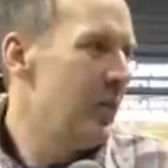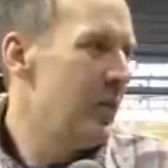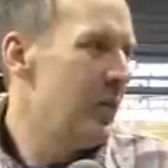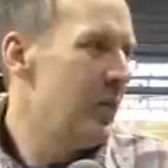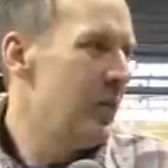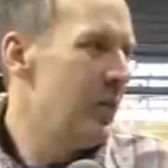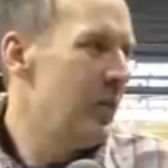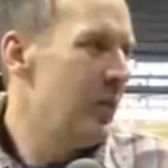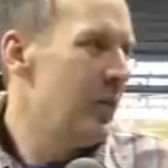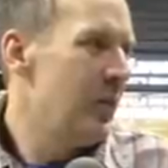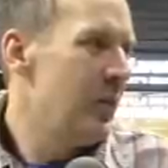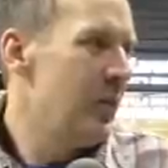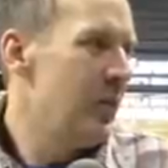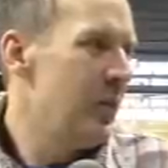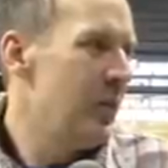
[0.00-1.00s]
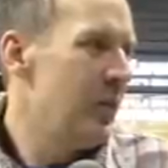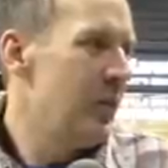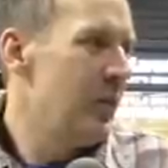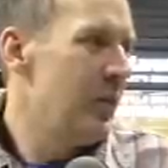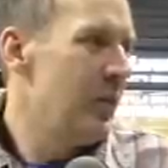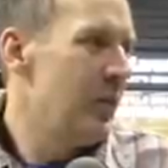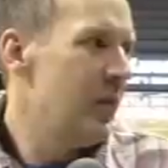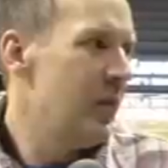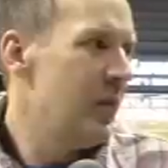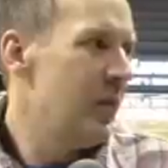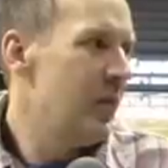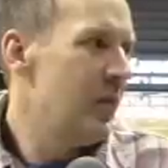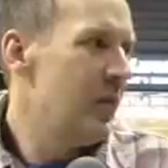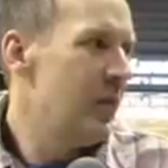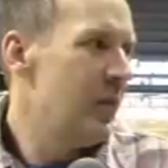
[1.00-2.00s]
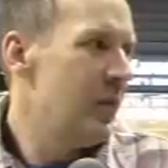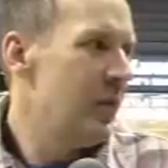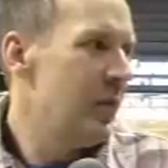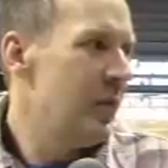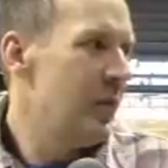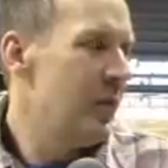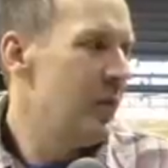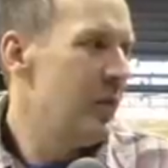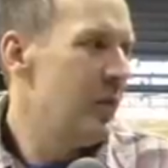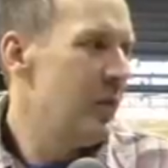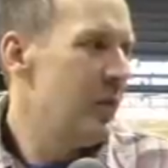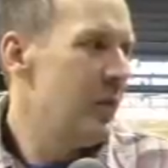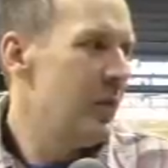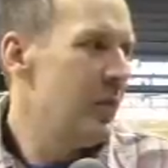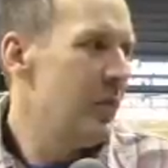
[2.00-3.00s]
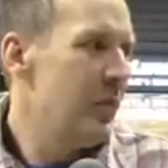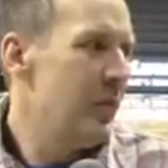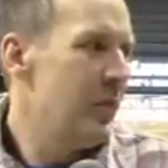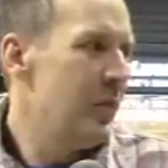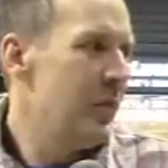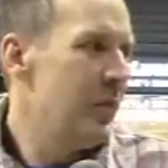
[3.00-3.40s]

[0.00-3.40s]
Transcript: [no speech]